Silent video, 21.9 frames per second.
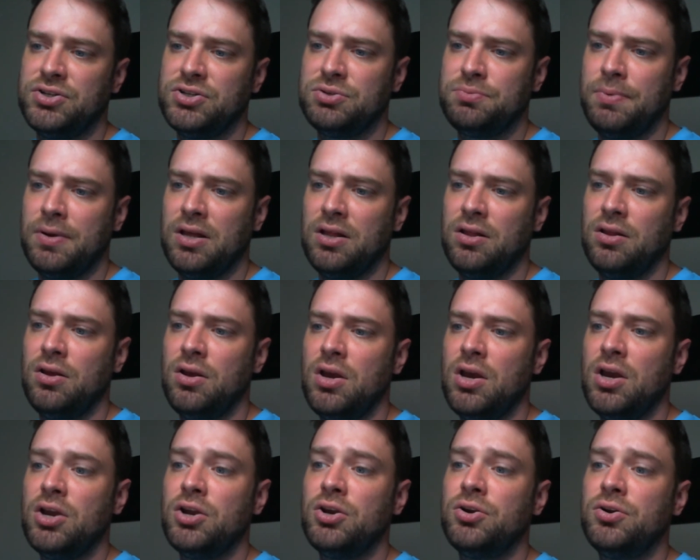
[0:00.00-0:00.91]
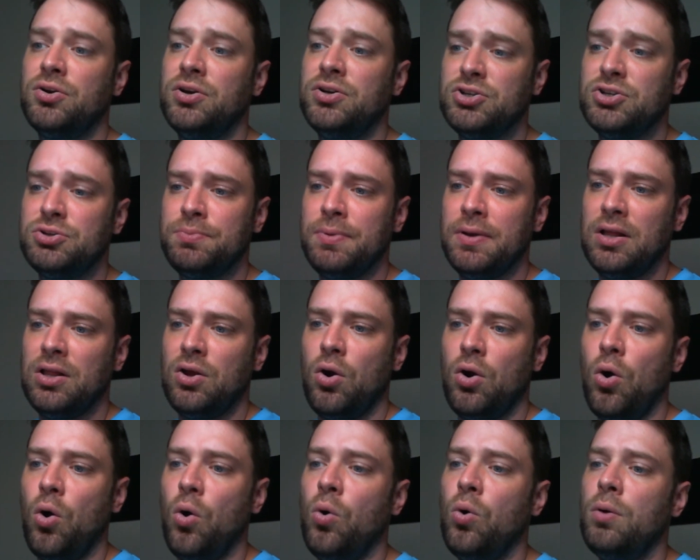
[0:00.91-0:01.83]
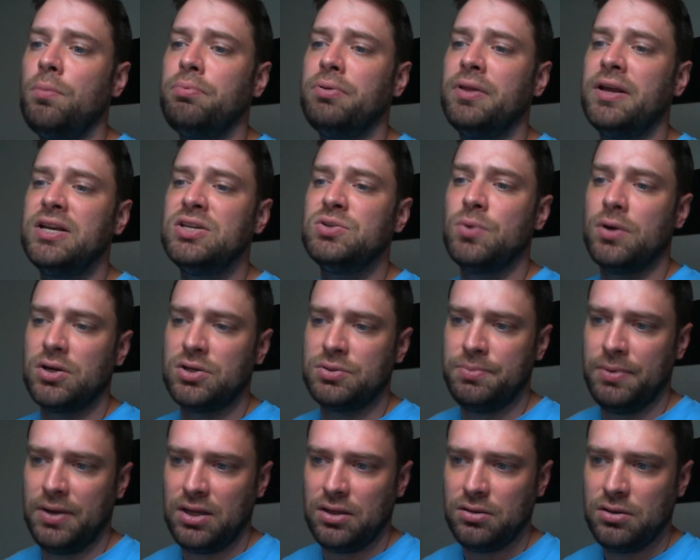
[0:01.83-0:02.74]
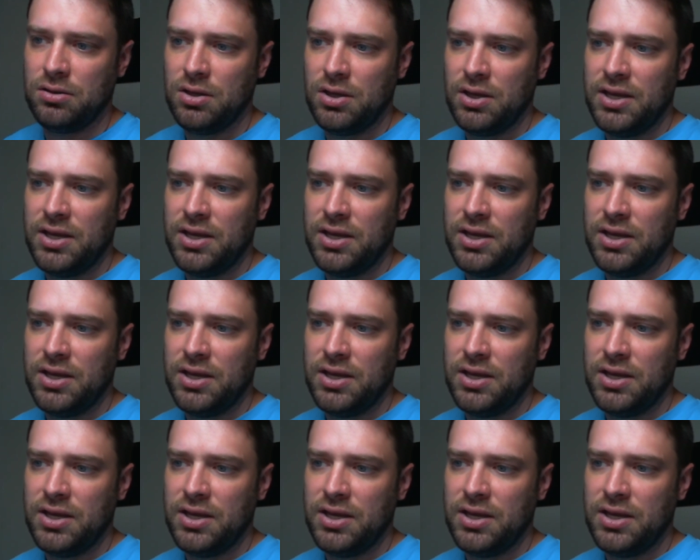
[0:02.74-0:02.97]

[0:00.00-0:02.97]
spell or planeswalker spell.